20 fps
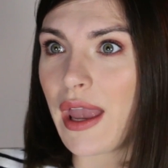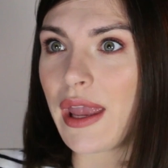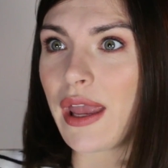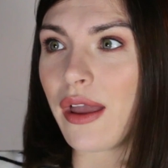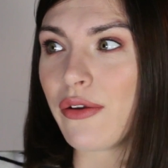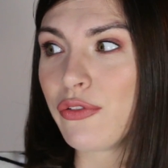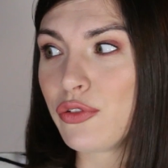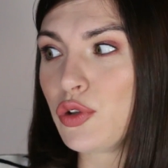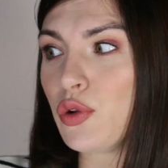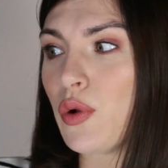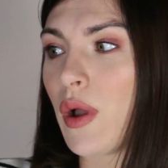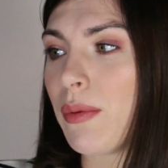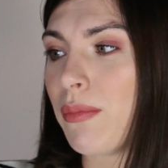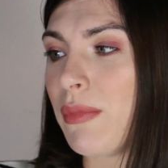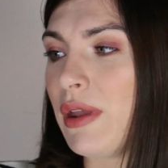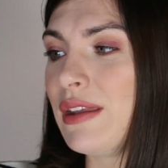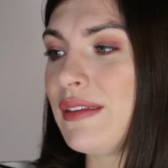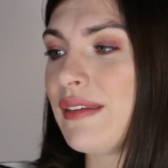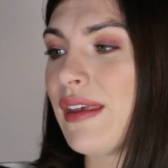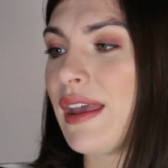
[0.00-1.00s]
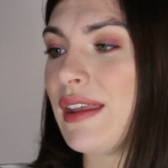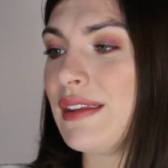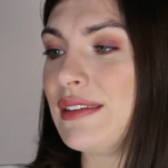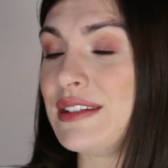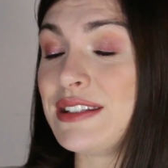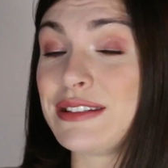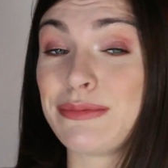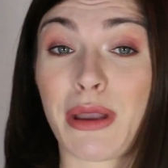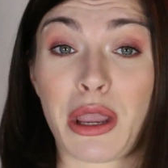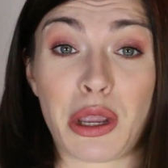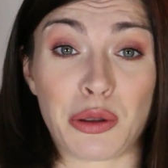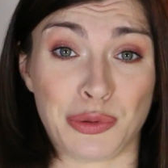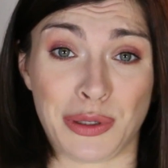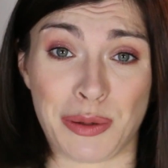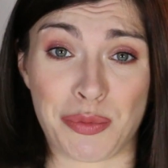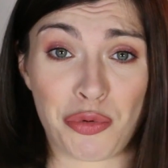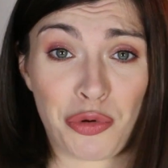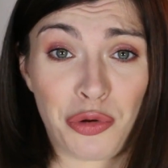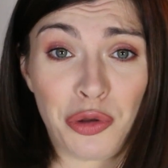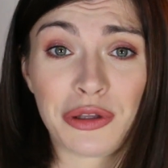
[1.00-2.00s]
I have to admit, and this is my
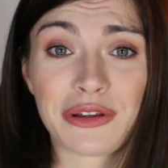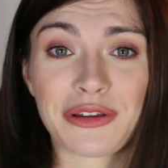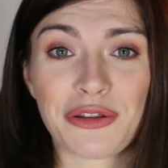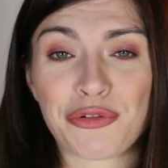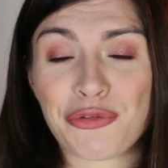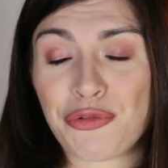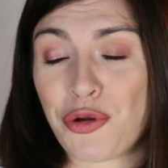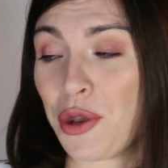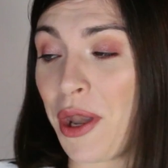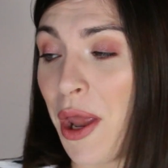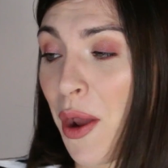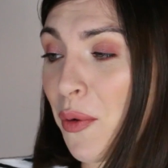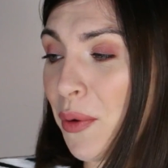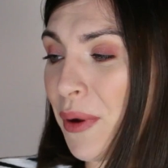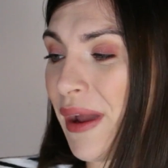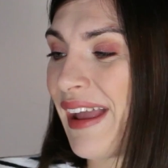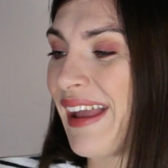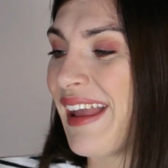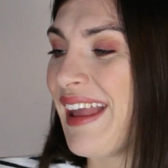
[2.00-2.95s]
only product for now.